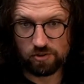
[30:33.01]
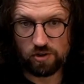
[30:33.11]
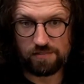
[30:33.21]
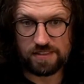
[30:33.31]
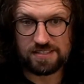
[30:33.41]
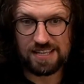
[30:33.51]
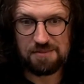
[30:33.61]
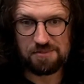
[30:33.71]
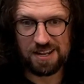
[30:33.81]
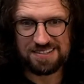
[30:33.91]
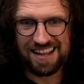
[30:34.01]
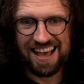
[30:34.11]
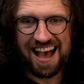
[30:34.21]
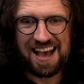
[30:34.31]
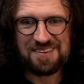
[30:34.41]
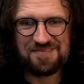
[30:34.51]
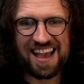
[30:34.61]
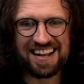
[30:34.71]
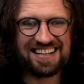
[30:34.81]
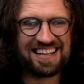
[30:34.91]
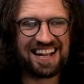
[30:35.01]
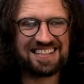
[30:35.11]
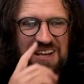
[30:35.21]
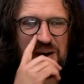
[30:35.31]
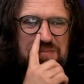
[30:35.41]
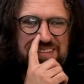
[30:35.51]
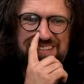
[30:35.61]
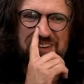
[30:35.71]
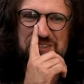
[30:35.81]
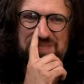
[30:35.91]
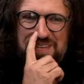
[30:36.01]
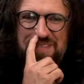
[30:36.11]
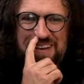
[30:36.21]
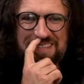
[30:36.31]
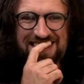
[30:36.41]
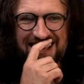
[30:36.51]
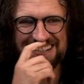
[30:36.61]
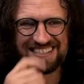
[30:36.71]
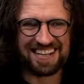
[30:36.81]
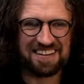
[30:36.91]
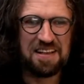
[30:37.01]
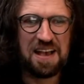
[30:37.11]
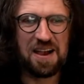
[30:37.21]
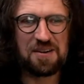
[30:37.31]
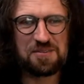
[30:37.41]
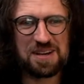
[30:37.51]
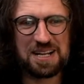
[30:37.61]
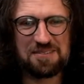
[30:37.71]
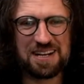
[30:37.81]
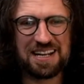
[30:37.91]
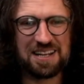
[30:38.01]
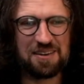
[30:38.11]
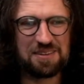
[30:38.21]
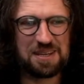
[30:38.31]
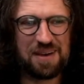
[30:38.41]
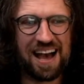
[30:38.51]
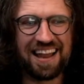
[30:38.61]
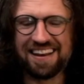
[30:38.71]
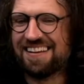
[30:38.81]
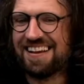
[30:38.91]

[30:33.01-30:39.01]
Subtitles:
All have the same relation. I met Anita Thompson's husband when I was 19. A really, really lovely man.